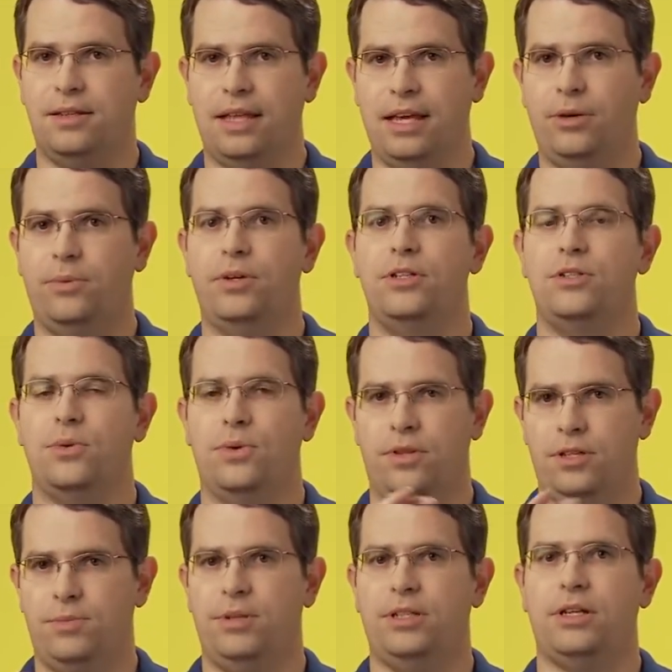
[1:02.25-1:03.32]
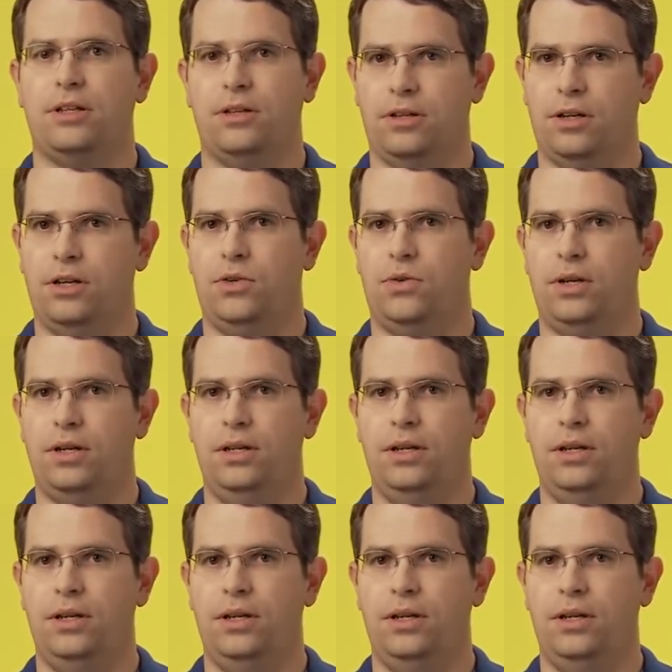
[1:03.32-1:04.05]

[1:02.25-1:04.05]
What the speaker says: language or this particular country.